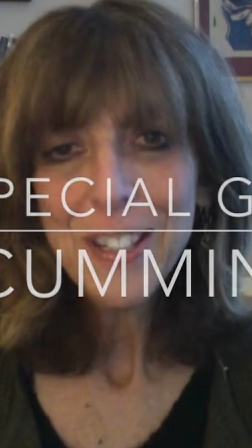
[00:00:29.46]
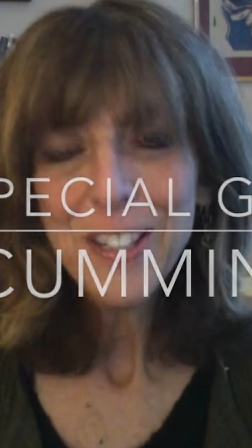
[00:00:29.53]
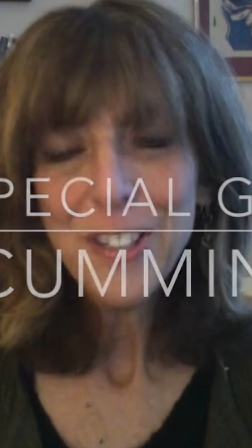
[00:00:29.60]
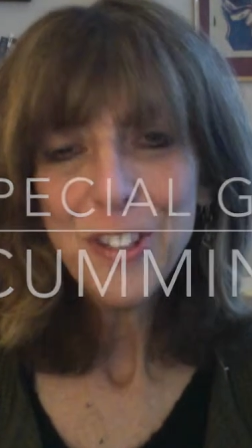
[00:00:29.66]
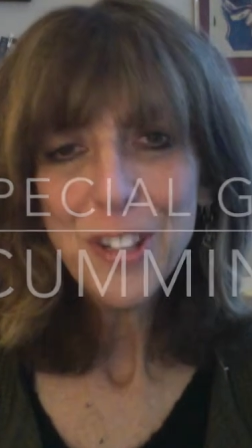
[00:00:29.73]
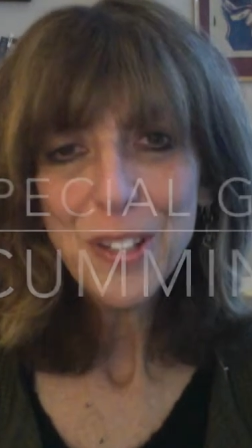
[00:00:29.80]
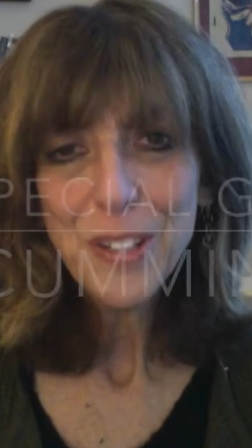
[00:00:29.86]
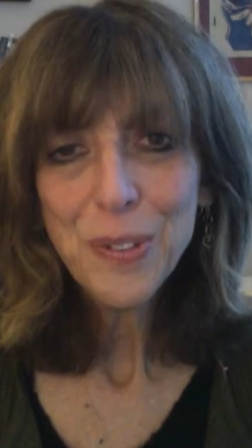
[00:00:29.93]

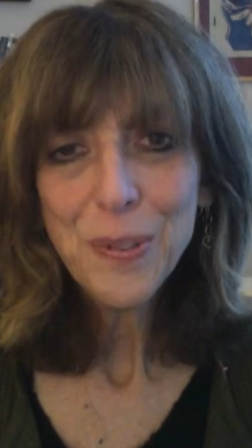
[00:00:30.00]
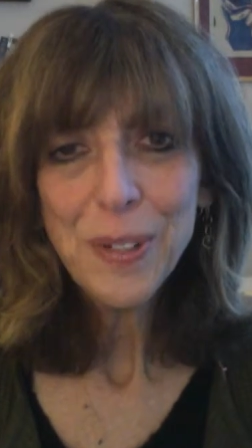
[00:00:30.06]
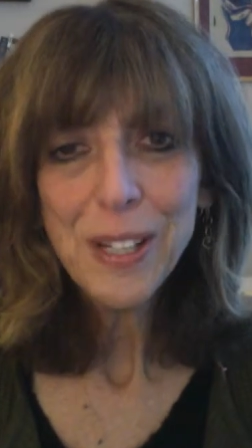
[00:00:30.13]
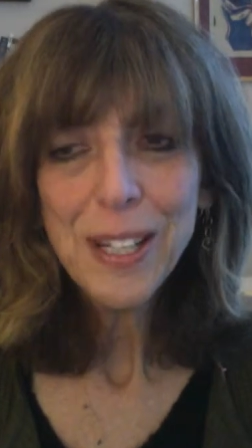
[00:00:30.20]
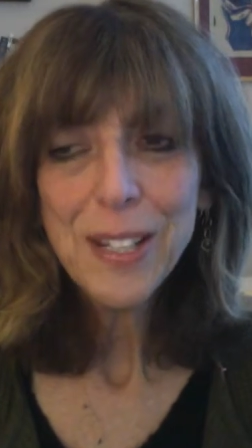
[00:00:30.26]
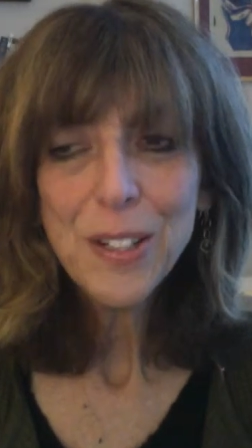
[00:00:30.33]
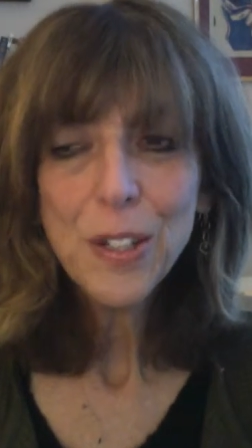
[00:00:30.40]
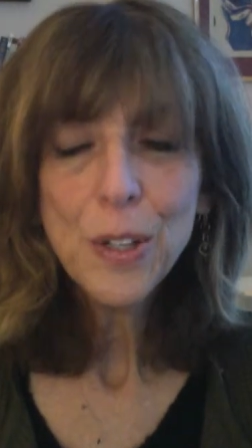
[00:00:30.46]
just
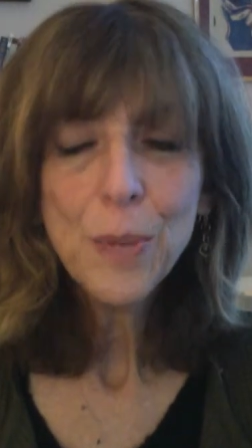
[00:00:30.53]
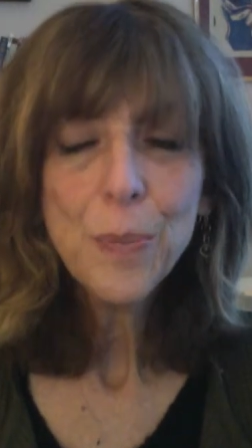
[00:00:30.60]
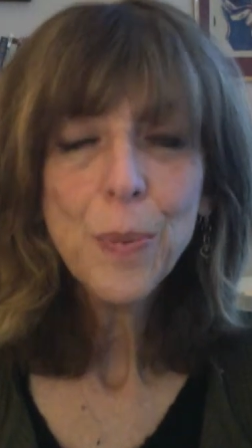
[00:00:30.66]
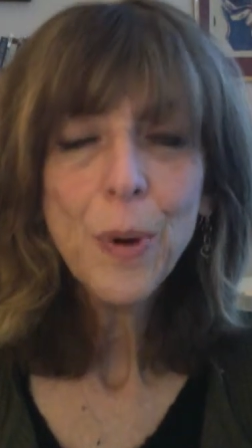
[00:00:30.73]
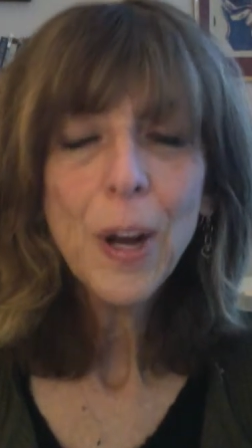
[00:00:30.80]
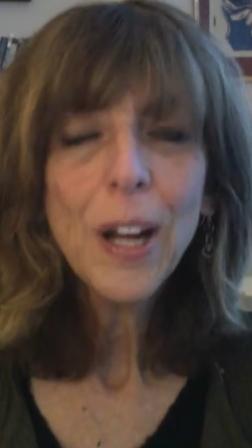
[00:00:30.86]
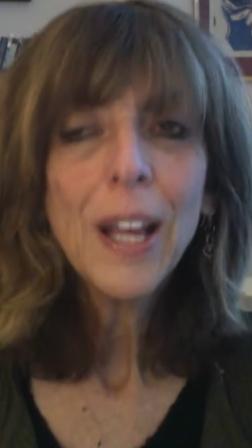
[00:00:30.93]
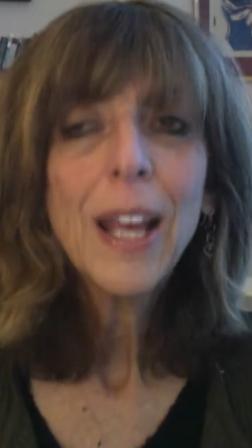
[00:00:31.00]
released her
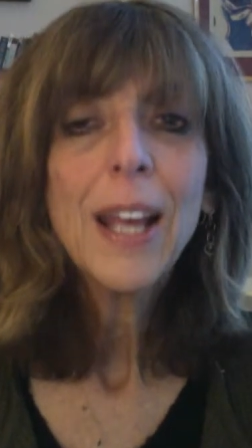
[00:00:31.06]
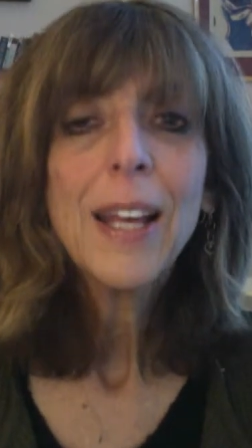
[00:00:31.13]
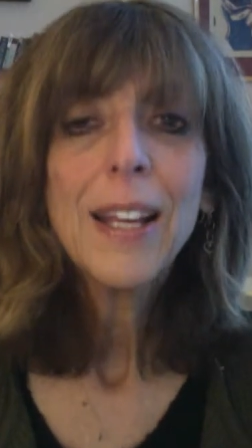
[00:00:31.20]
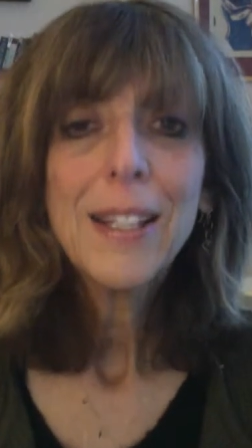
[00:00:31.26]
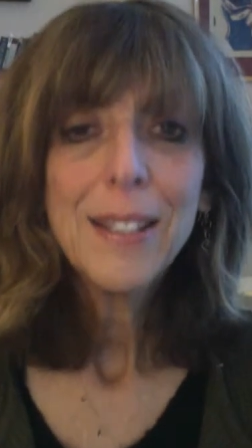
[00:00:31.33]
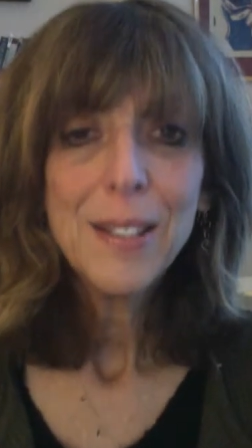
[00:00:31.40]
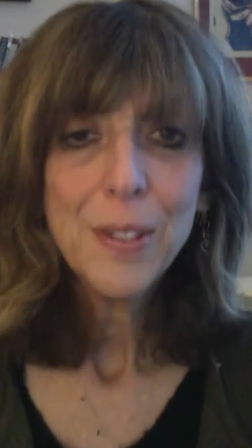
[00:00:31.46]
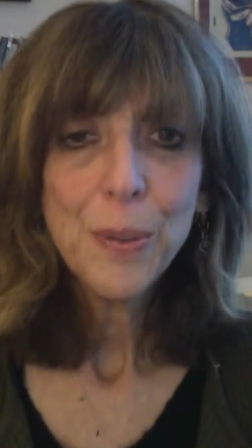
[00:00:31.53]
book,
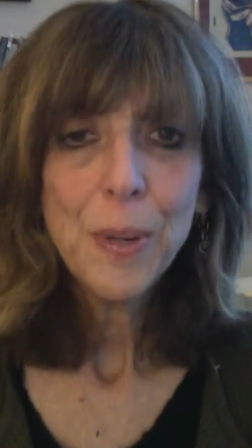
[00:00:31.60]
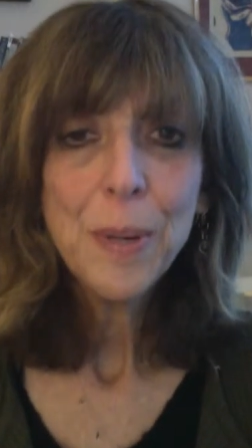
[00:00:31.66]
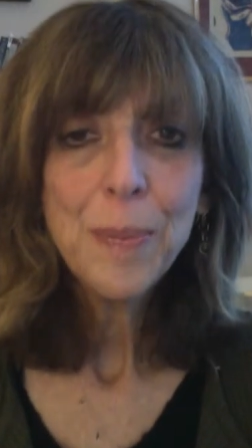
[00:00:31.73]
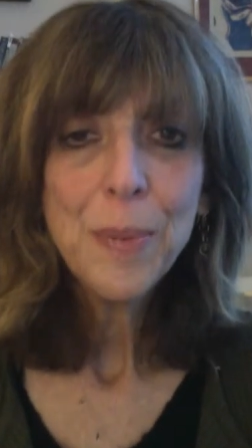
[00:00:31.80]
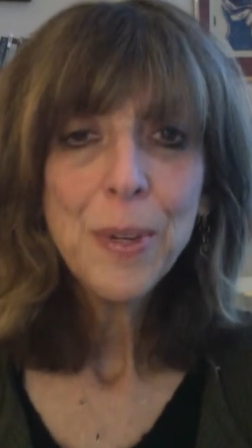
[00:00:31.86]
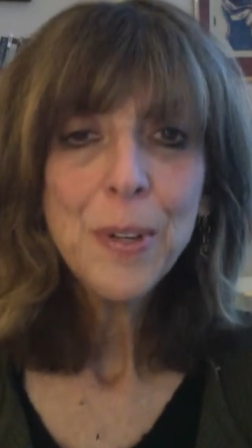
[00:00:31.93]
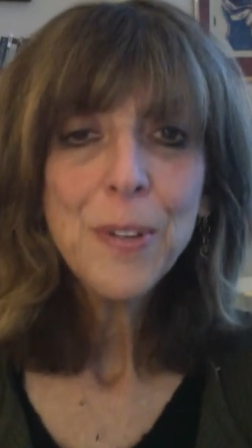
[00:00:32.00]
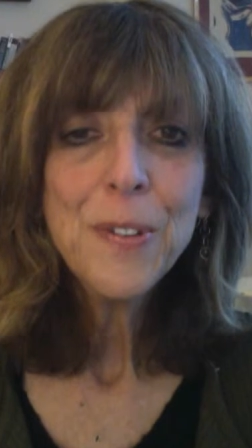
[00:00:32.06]
Sweet
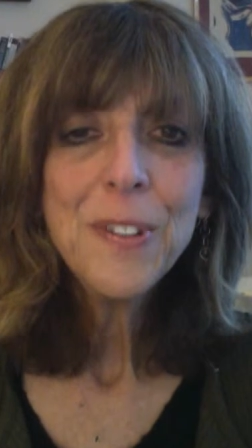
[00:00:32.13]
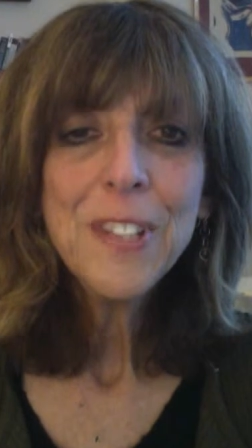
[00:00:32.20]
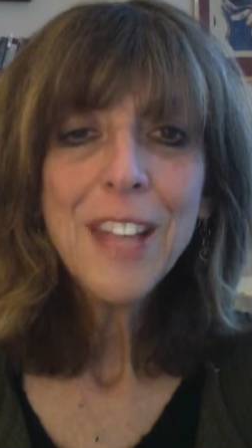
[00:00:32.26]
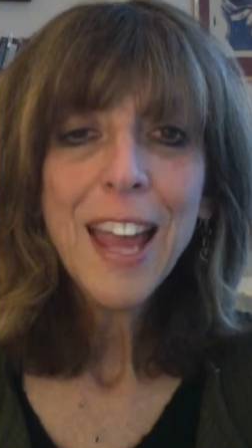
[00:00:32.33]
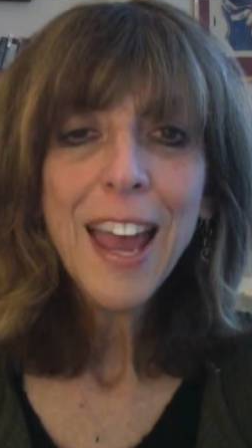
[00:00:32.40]
Muse,